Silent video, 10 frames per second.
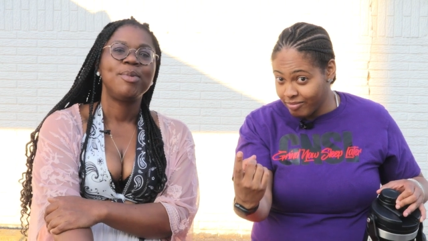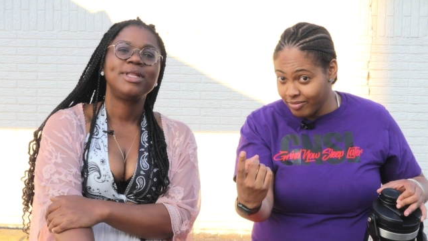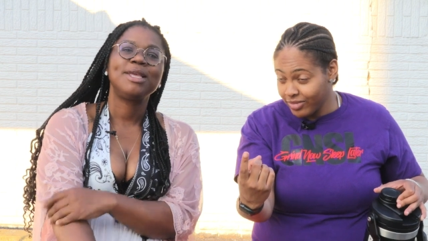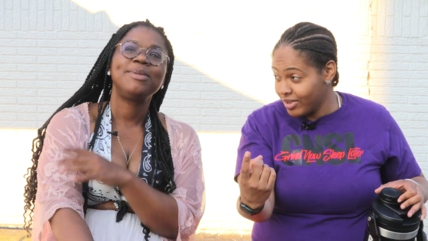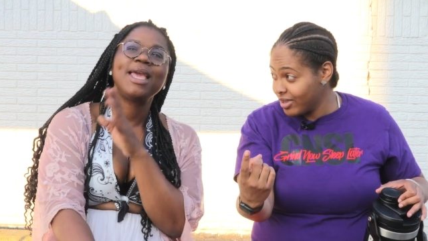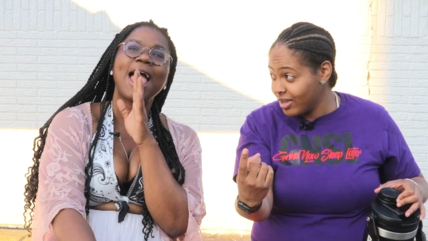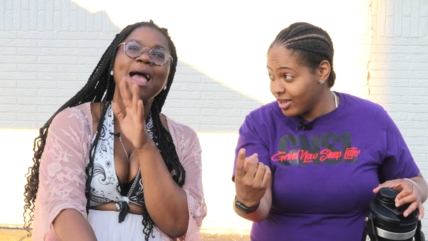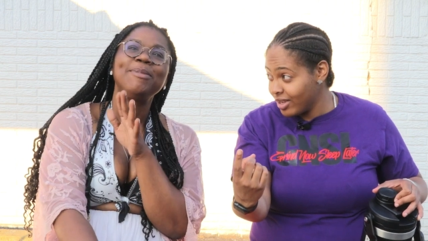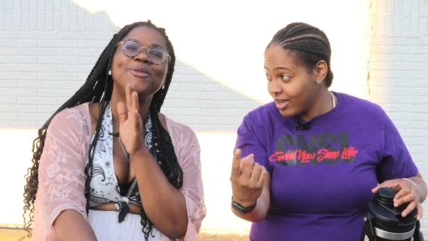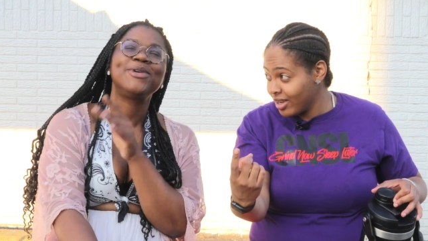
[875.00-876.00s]
Speaker 1: But then be
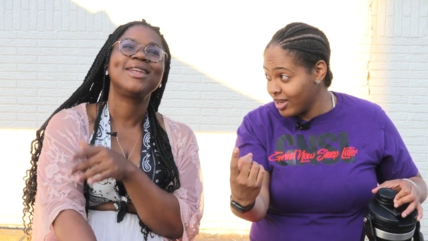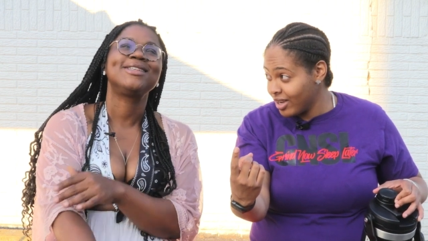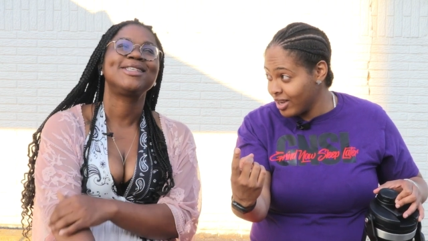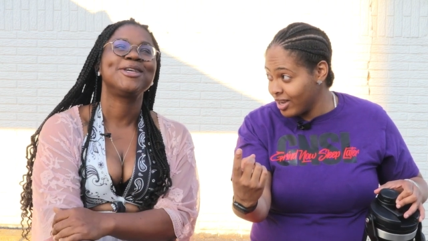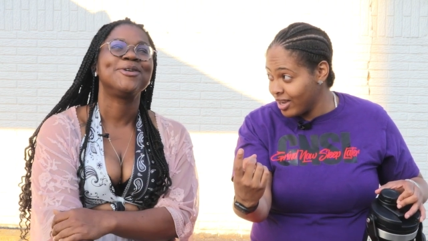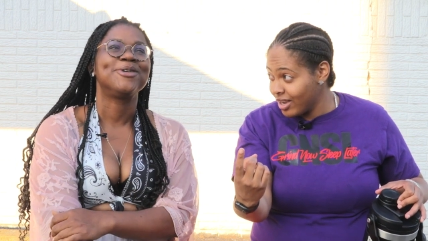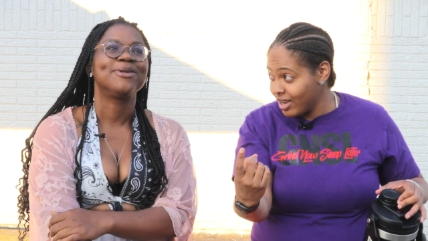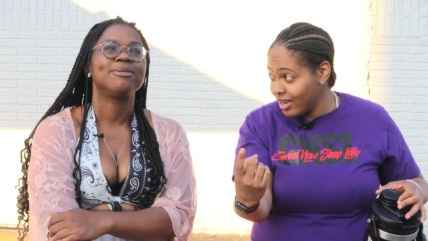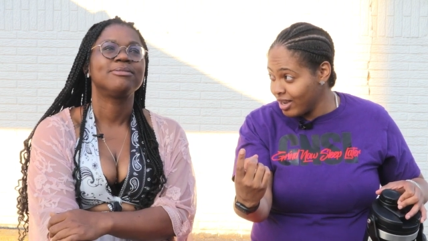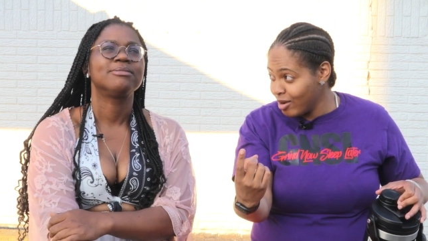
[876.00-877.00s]
happy when they're single.
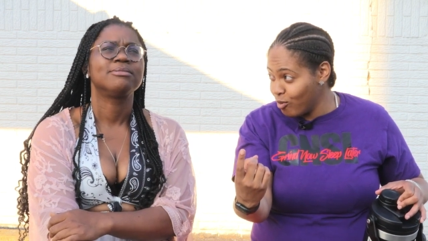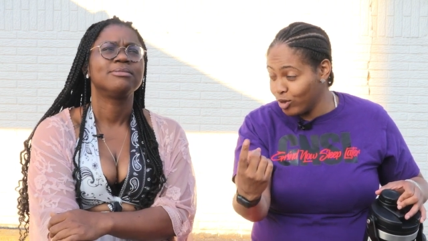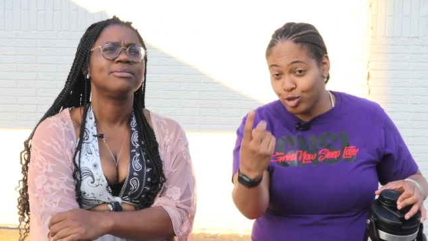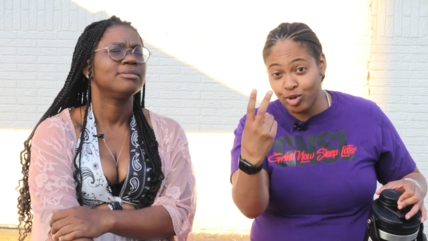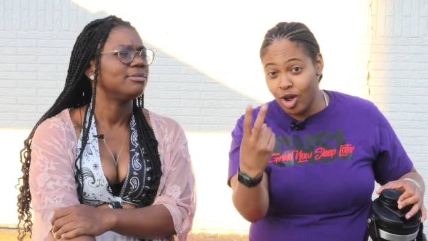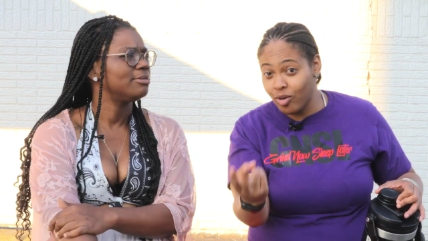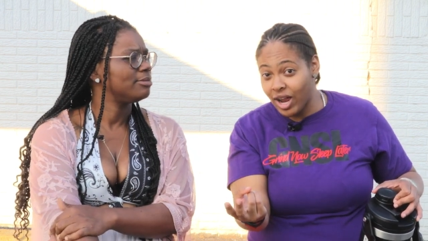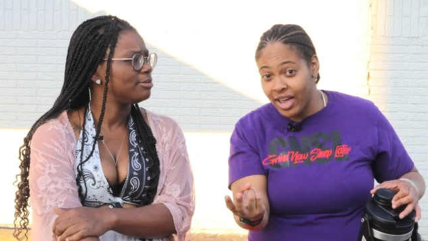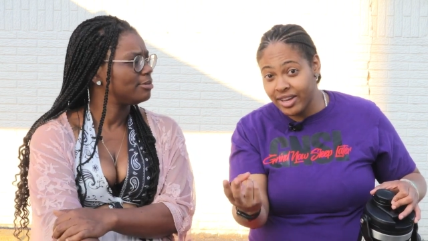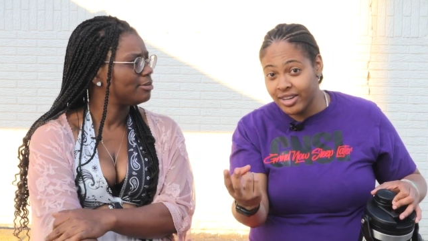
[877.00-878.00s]
Speaker 2: What you don't
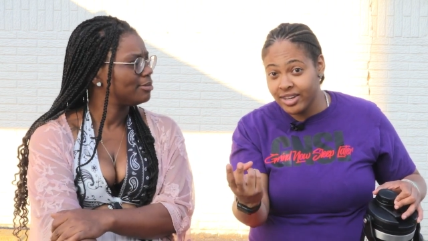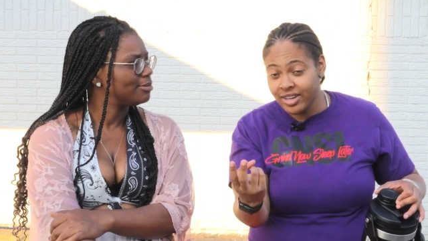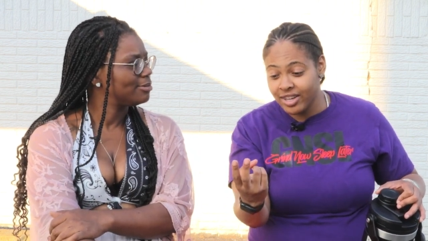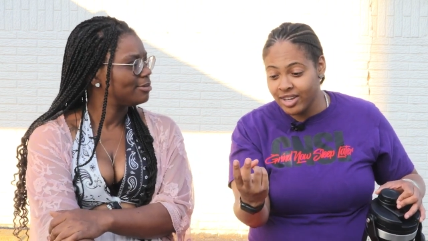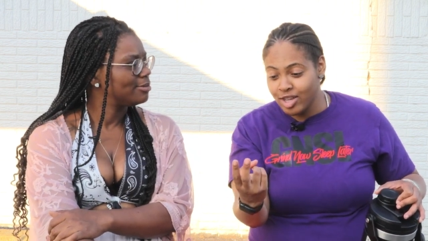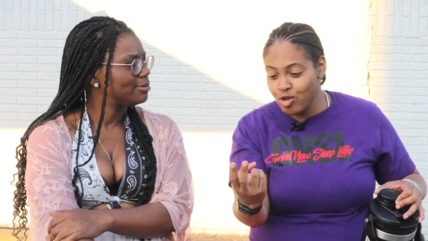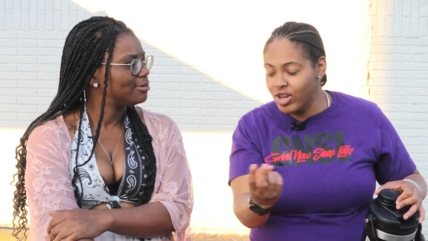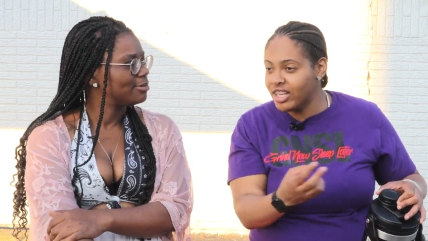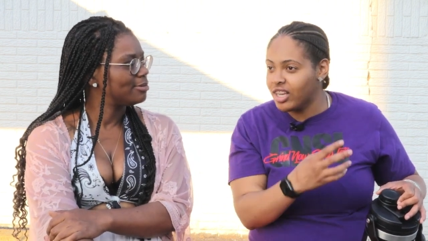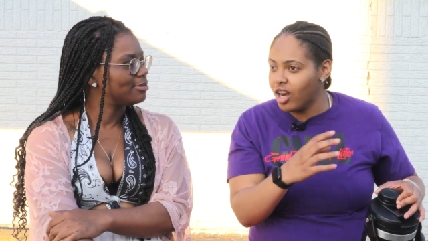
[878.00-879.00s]
like. You
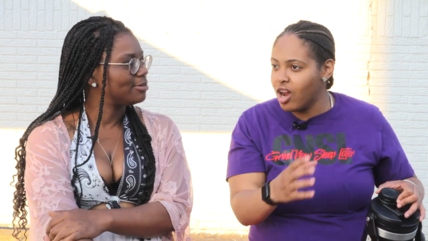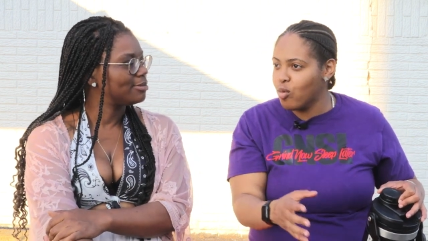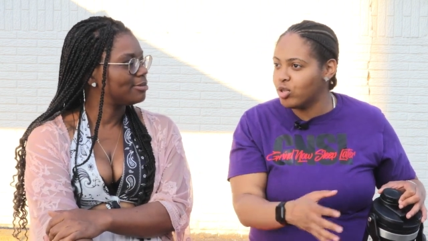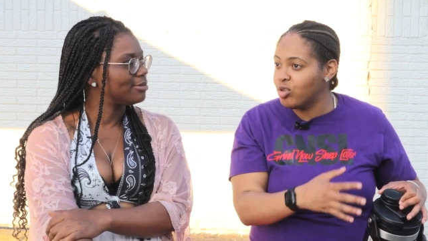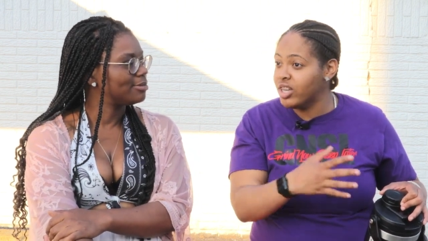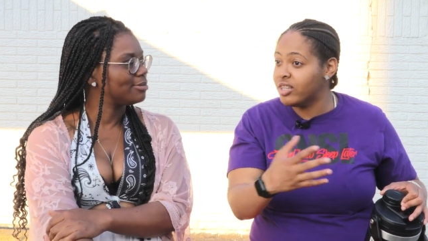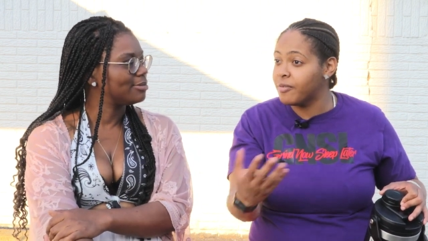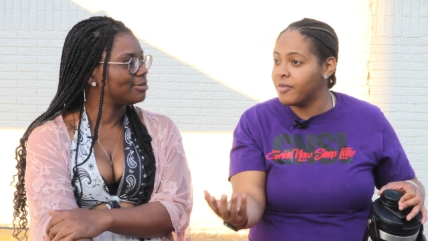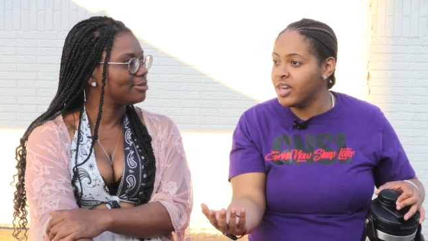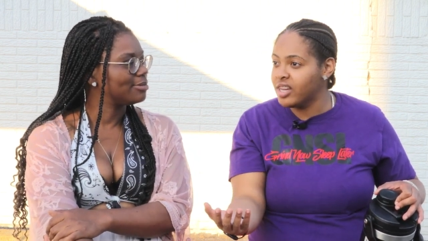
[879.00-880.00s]
get to learn what you need
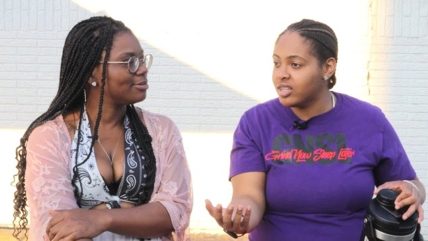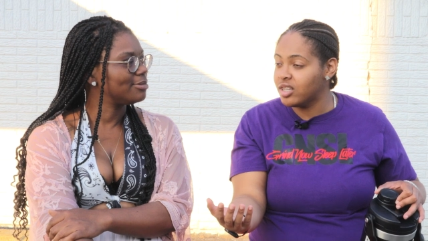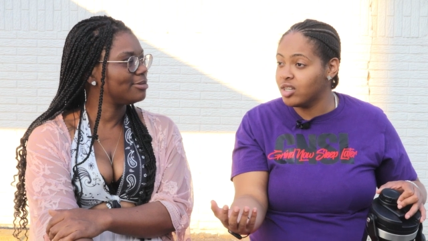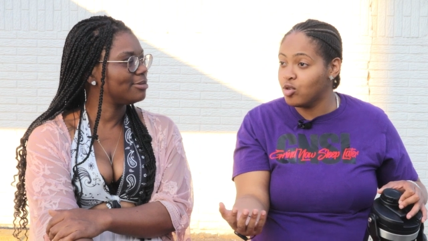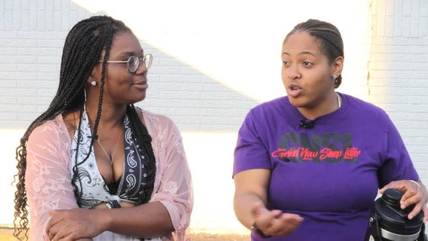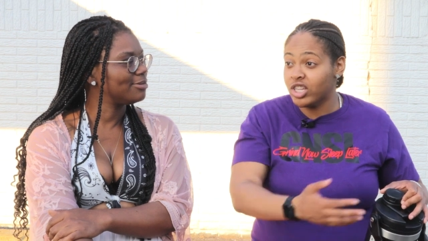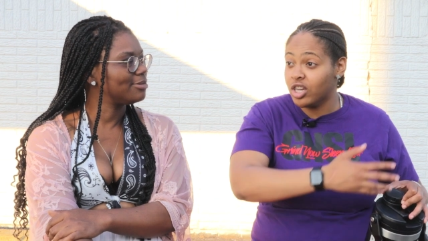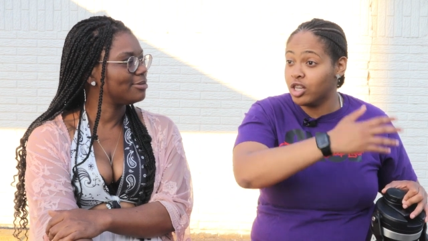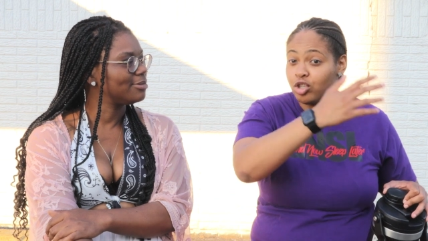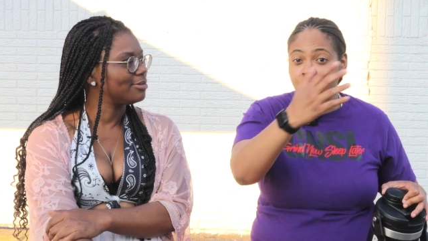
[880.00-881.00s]
to fix. Mm -hmm. You mm-hmm. get
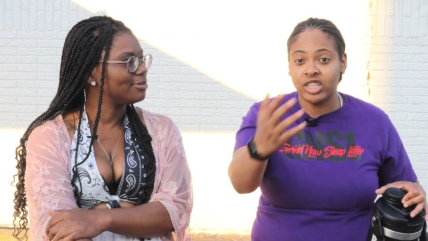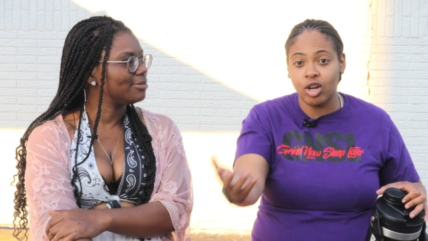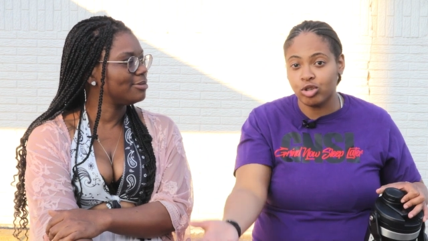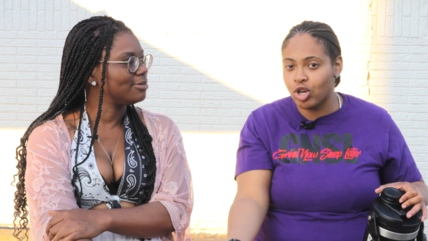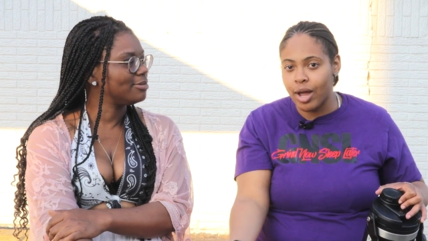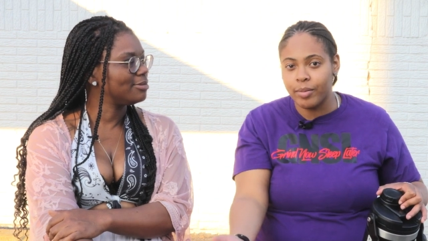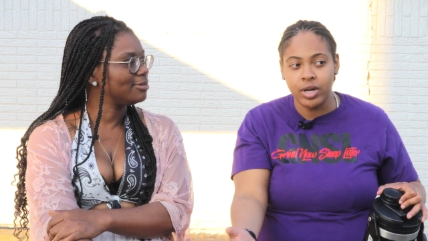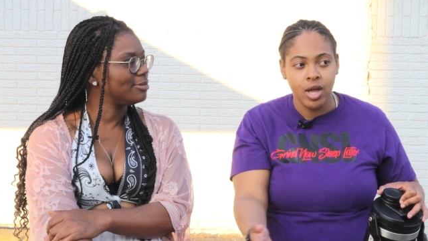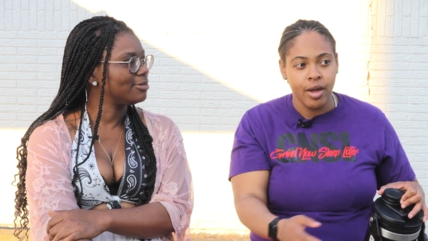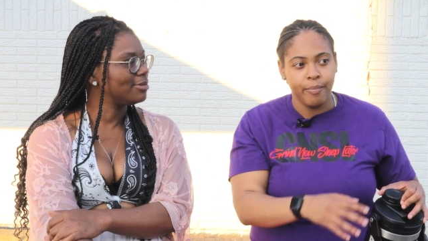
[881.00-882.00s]
to address your trauma.
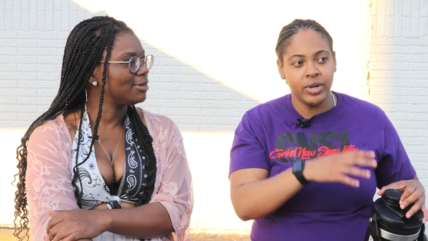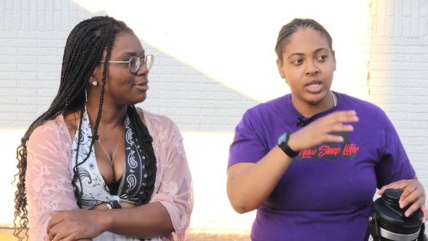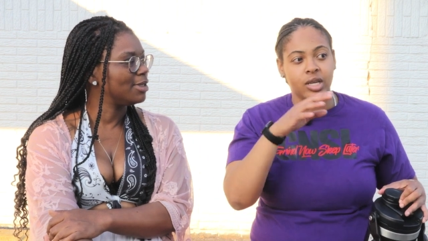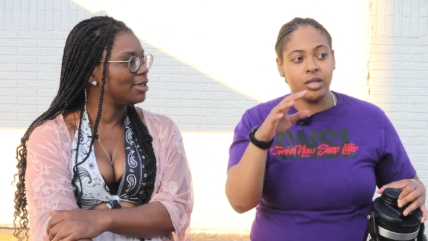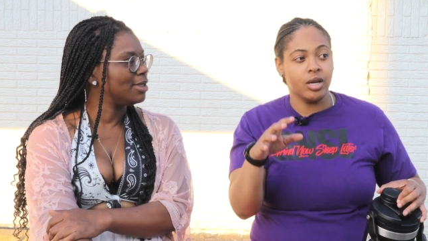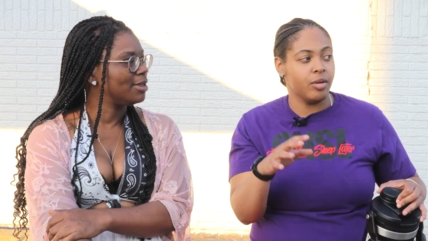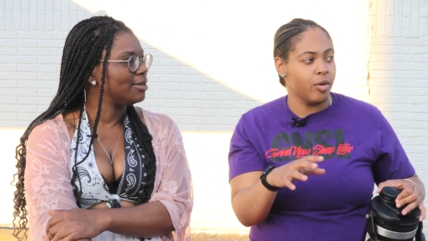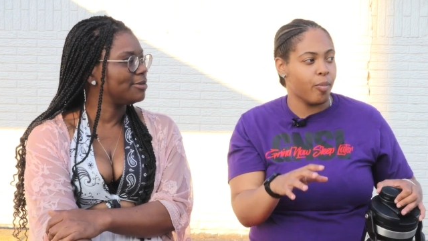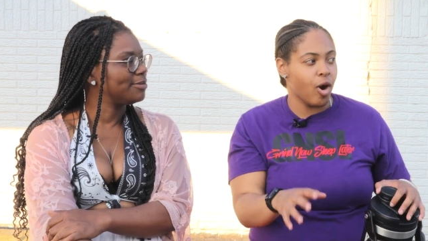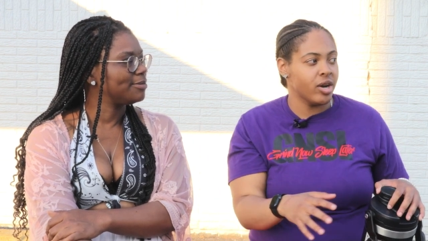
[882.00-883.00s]
Mm -hmm. But the, the,
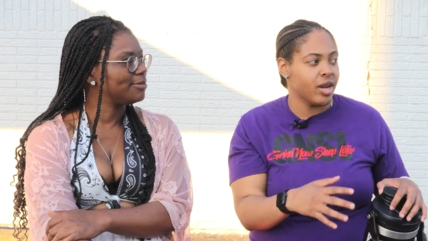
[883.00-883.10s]
the part